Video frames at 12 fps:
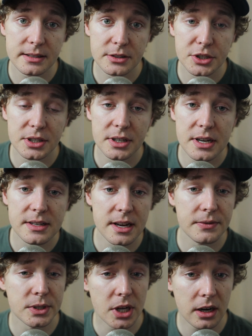she is
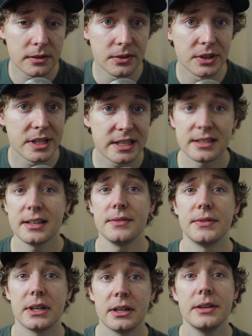a photographer, this is a
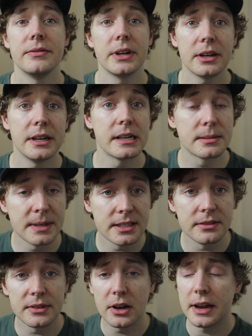very, very
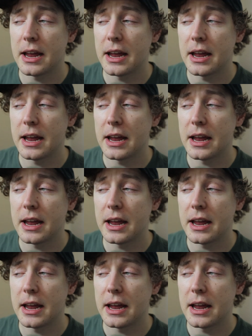expensive